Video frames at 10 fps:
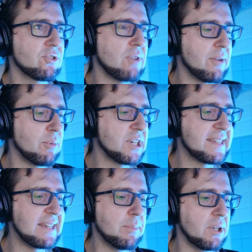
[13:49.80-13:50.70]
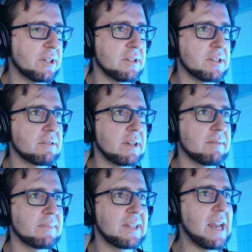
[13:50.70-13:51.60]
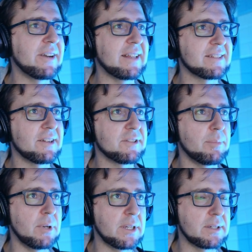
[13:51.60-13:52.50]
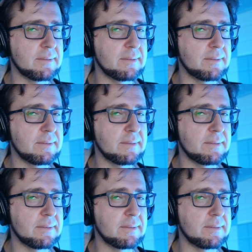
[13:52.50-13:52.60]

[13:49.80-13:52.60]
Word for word: I want to see the bullet on the screen. There it is. There's the bullet.